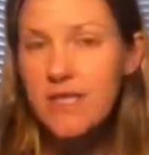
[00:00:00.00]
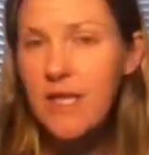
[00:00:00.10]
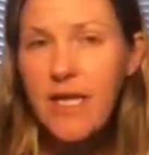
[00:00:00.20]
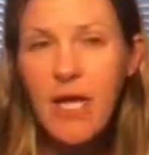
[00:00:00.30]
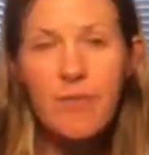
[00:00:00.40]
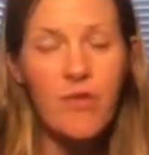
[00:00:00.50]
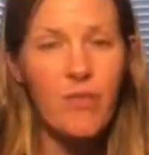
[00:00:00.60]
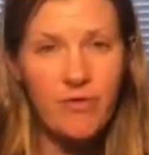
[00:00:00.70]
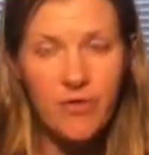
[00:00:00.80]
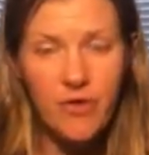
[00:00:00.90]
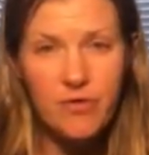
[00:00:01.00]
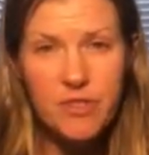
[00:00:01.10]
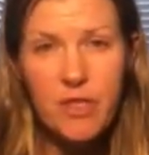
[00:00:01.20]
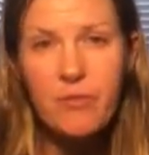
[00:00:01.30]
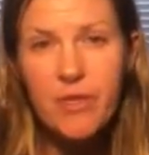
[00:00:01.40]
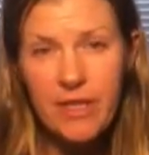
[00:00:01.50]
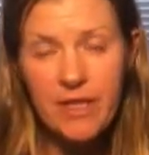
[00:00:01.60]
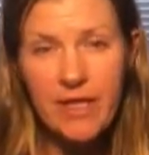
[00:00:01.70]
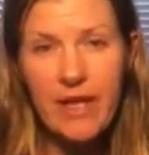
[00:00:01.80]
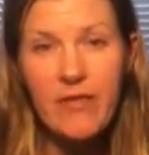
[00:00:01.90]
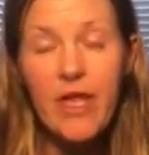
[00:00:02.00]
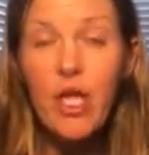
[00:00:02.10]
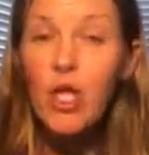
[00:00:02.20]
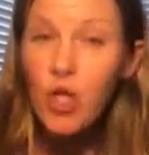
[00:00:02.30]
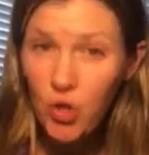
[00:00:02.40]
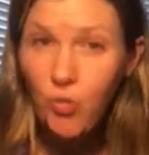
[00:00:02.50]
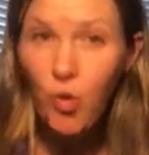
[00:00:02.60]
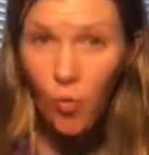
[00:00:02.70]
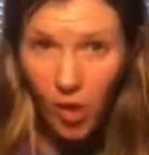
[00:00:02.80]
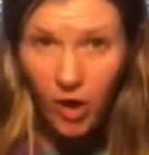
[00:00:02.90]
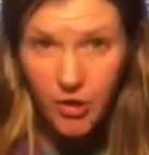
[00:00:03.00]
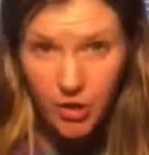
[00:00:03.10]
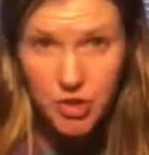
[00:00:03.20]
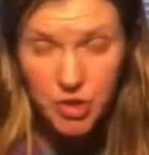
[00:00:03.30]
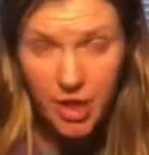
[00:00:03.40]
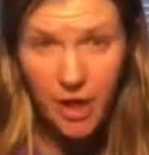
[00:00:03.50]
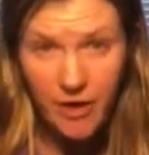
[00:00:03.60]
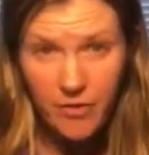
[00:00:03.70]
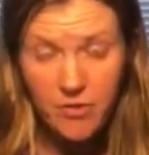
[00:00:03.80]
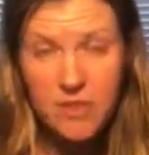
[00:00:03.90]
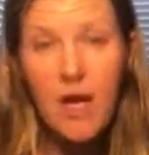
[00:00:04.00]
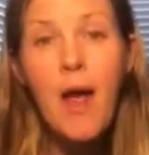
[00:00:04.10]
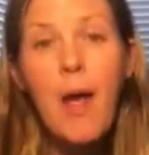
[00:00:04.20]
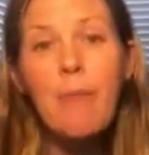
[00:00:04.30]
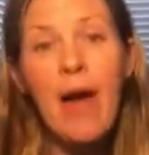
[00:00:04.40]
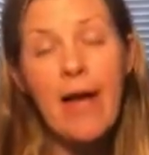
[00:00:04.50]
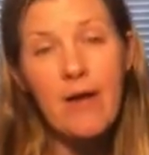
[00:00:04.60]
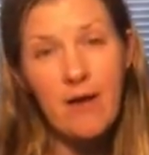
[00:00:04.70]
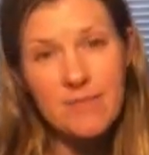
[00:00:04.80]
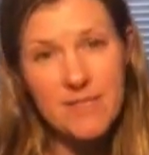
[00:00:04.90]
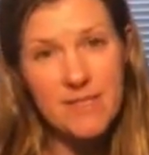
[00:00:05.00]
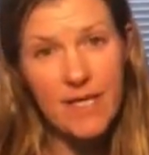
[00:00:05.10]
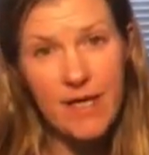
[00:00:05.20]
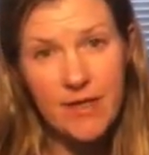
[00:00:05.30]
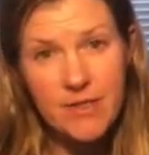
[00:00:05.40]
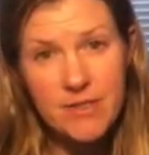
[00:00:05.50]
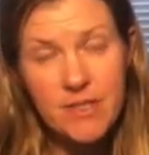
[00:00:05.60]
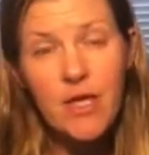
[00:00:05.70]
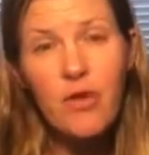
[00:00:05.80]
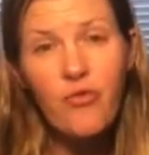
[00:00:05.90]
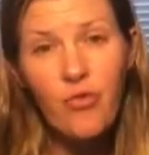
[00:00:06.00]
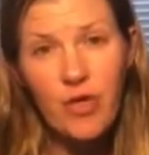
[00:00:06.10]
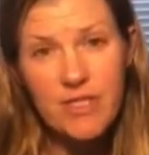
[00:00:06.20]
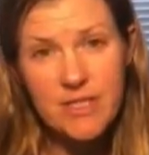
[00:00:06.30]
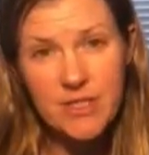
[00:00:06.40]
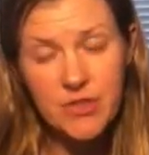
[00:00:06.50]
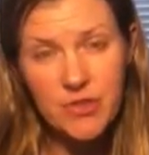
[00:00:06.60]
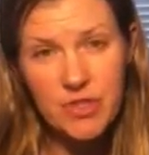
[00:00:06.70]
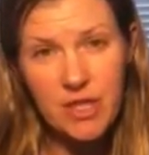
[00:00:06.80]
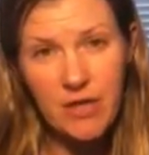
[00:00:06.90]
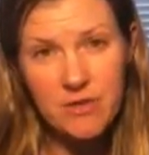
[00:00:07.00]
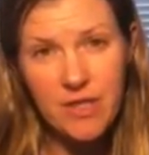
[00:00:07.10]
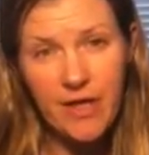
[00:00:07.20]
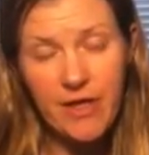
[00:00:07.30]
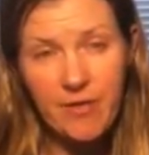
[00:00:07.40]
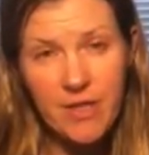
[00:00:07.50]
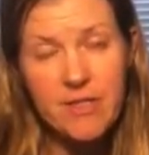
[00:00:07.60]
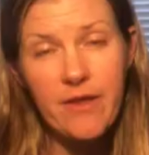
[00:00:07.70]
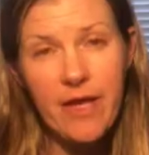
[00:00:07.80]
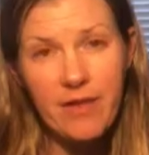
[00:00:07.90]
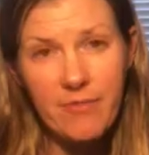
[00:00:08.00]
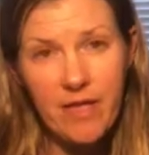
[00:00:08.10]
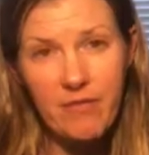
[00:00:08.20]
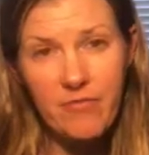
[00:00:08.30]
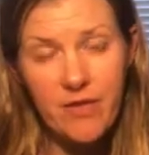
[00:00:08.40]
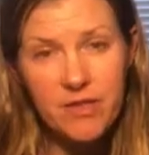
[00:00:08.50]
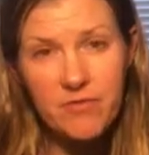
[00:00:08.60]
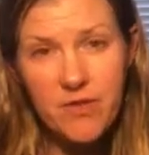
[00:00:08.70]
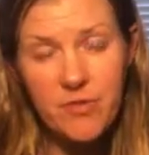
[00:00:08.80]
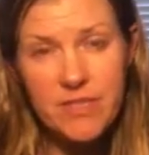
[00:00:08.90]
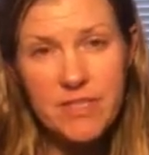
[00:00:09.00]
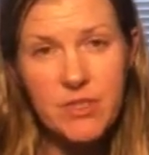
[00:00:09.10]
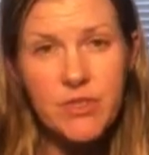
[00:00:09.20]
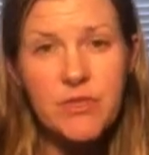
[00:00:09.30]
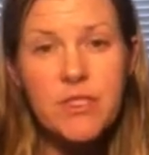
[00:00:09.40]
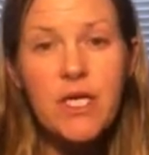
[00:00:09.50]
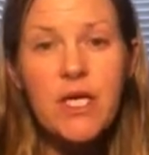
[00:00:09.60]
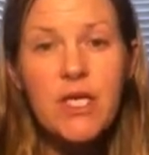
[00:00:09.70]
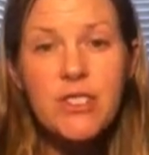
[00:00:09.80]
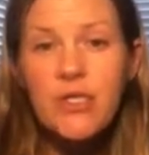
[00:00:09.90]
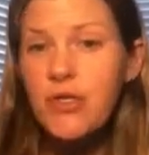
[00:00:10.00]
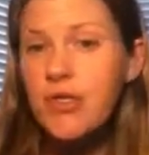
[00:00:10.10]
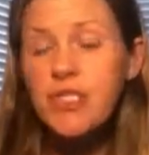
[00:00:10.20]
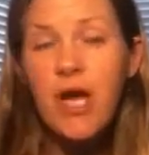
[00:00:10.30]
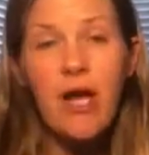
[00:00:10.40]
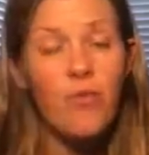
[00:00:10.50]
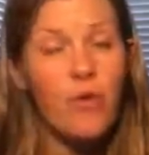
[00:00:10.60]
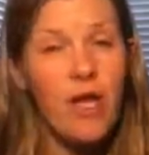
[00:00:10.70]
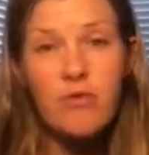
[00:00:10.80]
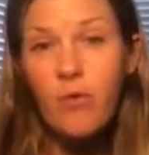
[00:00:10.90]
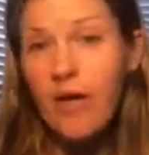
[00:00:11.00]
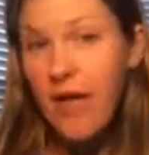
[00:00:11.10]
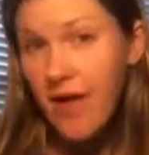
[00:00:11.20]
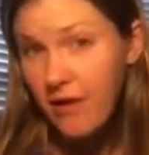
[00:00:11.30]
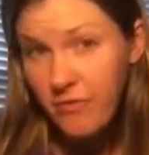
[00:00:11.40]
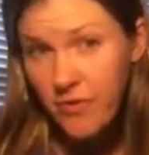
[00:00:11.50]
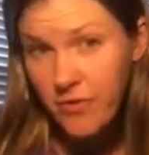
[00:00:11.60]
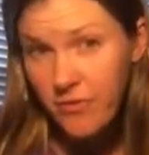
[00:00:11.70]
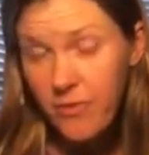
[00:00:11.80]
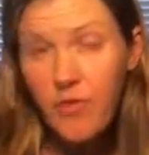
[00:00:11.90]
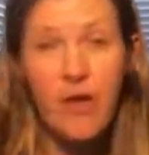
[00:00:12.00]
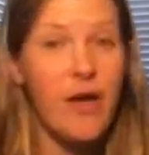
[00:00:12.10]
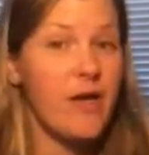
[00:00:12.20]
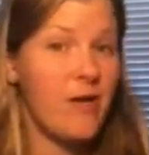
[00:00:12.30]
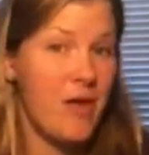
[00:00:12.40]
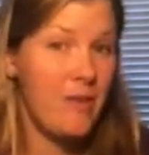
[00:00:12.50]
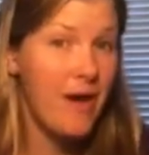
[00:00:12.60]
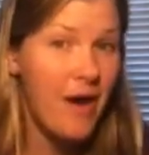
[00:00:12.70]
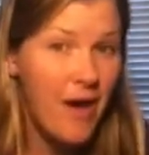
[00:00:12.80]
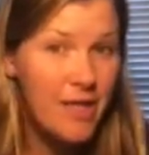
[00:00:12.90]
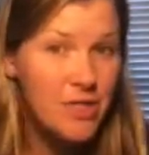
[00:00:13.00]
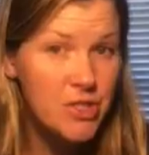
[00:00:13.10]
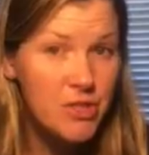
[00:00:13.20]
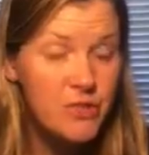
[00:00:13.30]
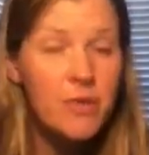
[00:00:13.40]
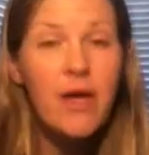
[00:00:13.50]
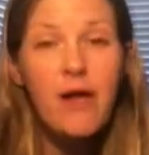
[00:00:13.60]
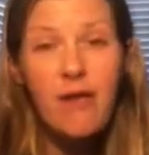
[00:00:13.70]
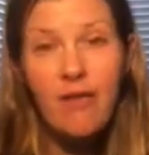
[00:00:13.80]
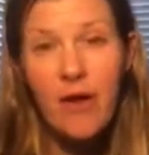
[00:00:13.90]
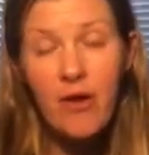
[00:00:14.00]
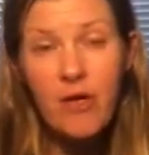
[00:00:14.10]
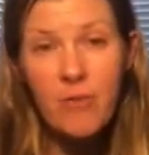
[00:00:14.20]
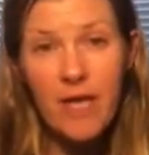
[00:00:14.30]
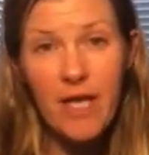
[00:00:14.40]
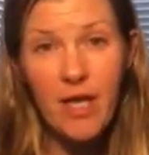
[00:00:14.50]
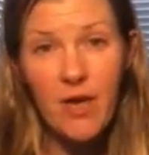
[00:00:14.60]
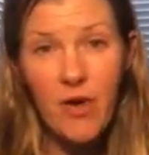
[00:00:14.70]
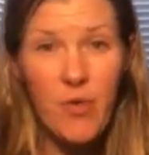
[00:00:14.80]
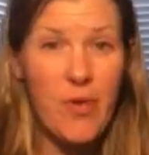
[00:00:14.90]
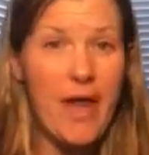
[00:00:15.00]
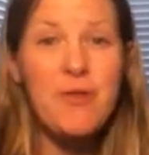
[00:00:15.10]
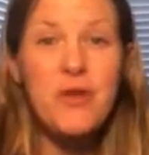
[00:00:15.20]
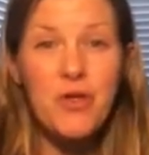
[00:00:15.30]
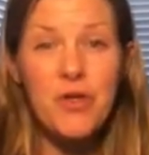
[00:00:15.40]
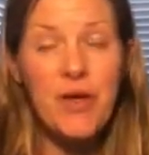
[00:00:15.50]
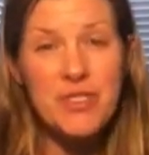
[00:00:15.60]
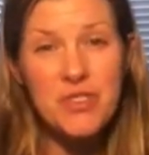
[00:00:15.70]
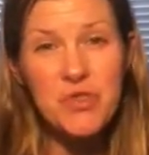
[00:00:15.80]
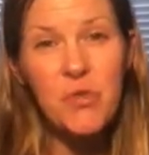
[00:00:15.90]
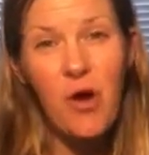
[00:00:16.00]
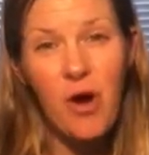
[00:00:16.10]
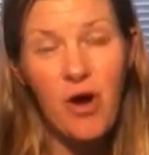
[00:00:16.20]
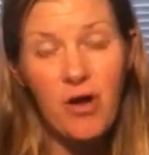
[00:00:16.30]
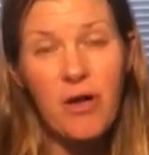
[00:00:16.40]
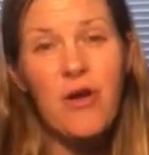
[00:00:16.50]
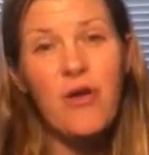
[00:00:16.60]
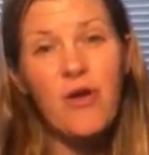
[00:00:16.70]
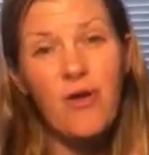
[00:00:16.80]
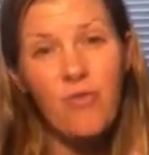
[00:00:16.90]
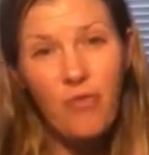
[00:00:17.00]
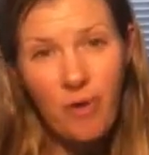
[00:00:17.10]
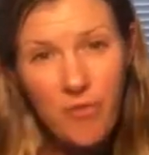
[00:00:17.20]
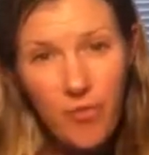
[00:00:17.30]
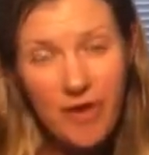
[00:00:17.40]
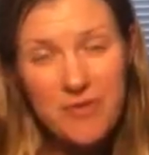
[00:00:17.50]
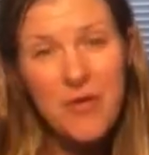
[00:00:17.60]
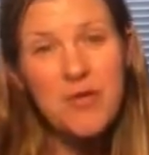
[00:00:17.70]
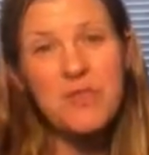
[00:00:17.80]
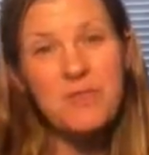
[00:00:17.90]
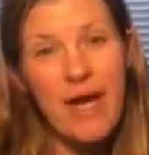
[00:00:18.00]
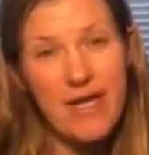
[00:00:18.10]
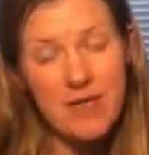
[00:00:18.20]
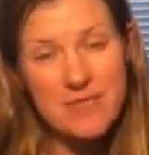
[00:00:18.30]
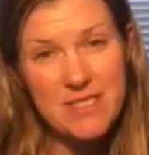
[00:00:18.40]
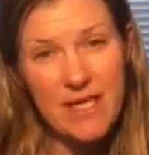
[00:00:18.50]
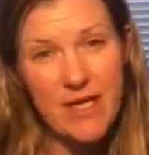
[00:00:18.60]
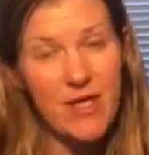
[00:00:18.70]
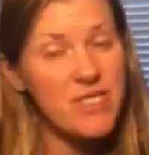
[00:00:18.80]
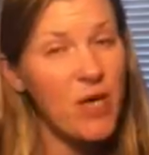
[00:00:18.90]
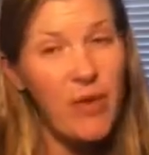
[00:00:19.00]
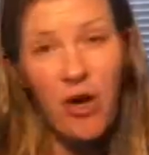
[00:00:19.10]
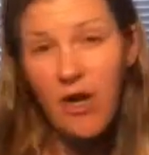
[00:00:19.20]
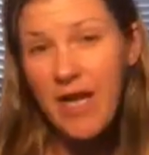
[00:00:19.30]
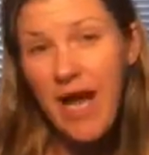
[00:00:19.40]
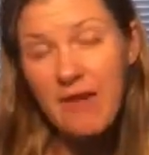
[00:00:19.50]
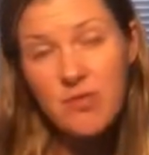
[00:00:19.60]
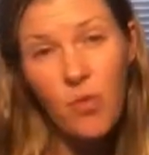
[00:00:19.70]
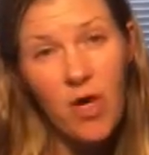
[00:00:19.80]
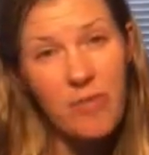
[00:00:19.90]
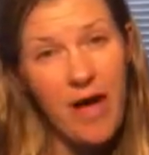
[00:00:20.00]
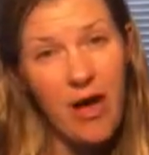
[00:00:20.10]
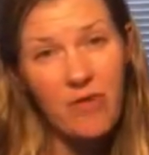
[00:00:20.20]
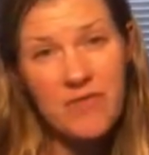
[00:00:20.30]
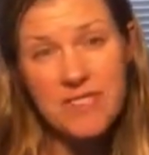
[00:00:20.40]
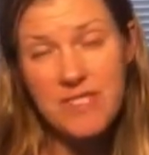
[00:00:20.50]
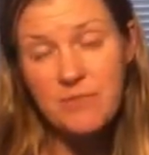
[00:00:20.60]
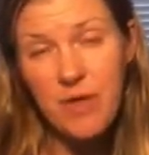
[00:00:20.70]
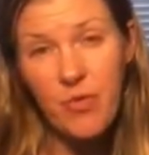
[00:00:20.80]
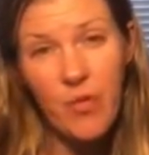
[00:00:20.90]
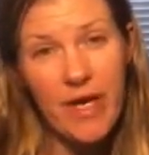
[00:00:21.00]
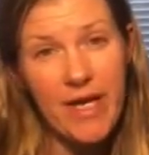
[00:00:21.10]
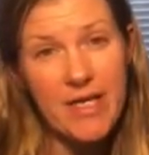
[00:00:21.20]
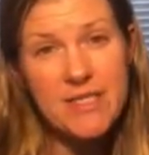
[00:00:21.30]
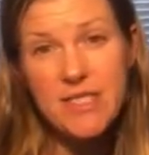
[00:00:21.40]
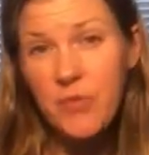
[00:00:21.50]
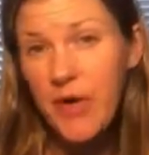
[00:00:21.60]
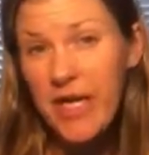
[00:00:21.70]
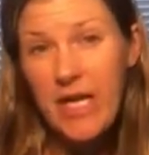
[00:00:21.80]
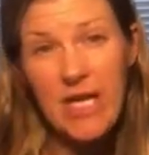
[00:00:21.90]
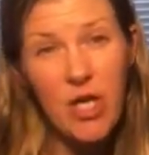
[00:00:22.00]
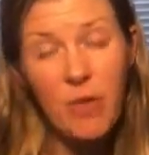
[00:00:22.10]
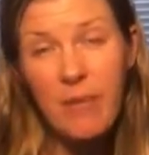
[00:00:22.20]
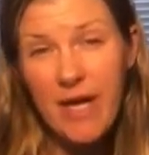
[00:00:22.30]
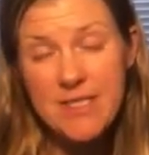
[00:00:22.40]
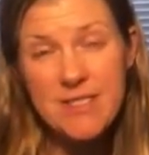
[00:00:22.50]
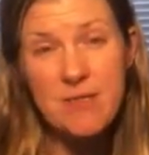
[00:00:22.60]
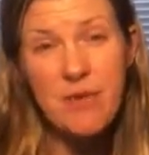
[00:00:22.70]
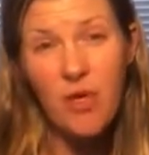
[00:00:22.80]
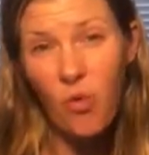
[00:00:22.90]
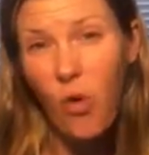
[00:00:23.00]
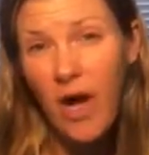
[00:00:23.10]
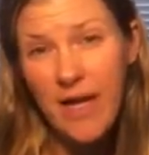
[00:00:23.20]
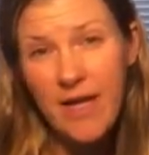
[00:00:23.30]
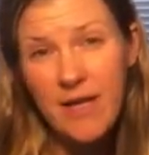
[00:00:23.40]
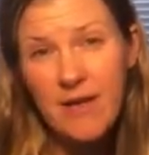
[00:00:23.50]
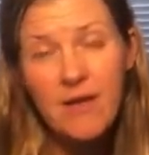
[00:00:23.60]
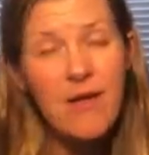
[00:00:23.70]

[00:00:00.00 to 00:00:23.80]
Clean up the refuge completely, and then you will walk your child back upstairs for essentials childcare. And I'll get to that in a minute for those of you in essentials. So your child will never run ahead of you. They're not going to be behind you. They are going to be around you as you walk from the refuge back upstairs, and we are going to have to walk by offices both ways, so we're going to need our best to be quiet.